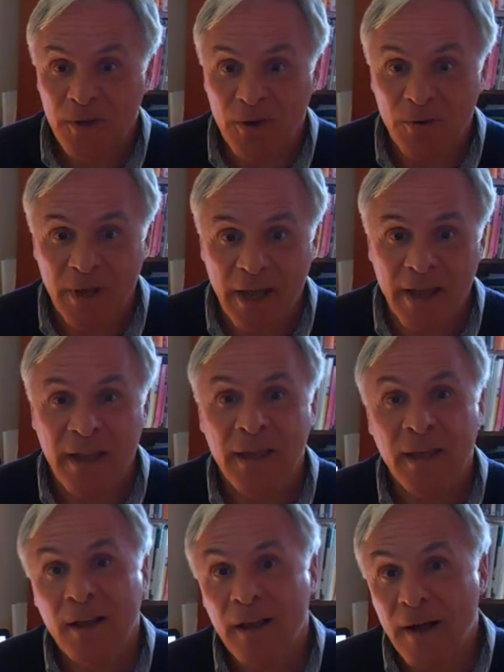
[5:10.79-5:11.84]
Okay,
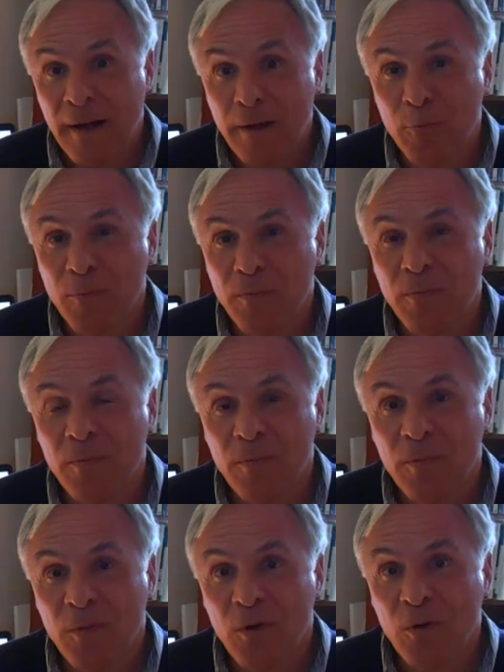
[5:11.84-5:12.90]
what
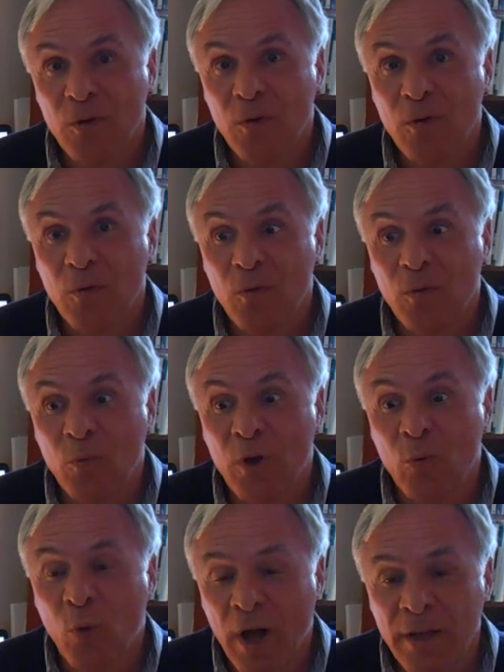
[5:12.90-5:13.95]

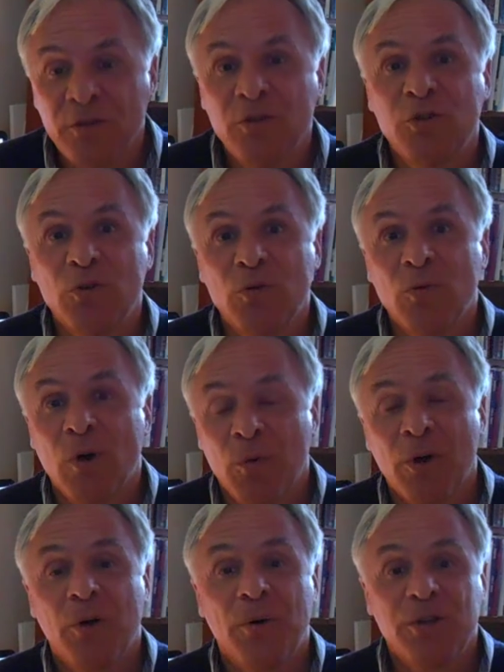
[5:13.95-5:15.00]

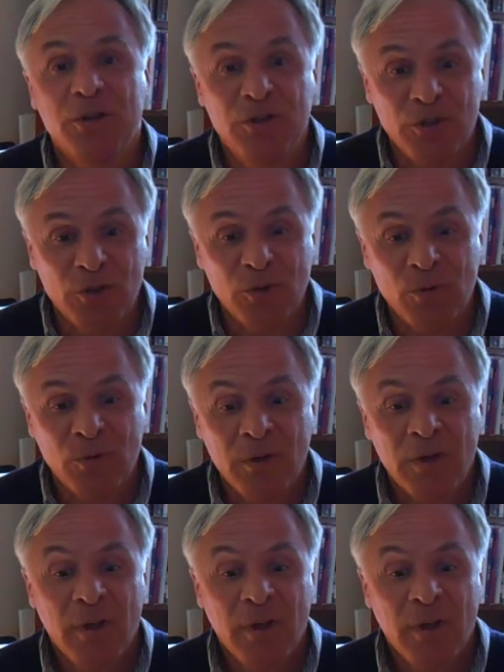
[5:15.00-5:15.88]
we're going to do